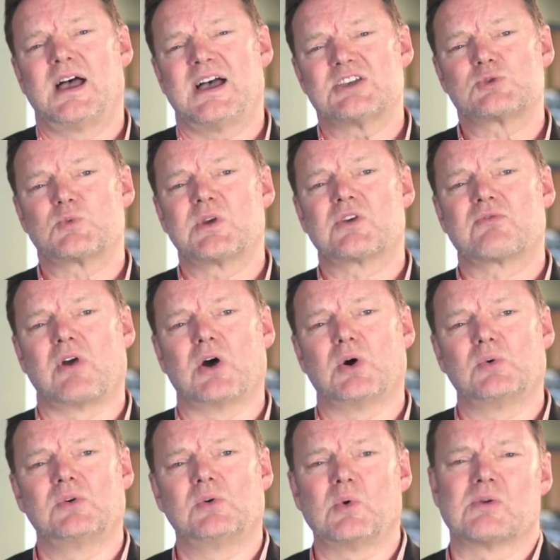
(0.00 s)
As we
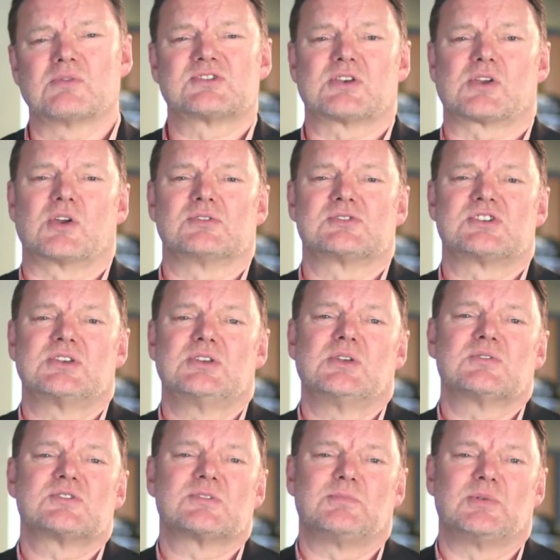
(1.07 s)
grow, we want to
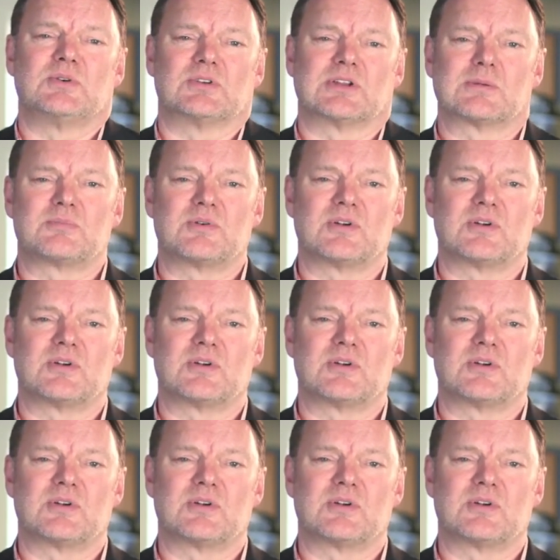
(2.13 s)
continue supporting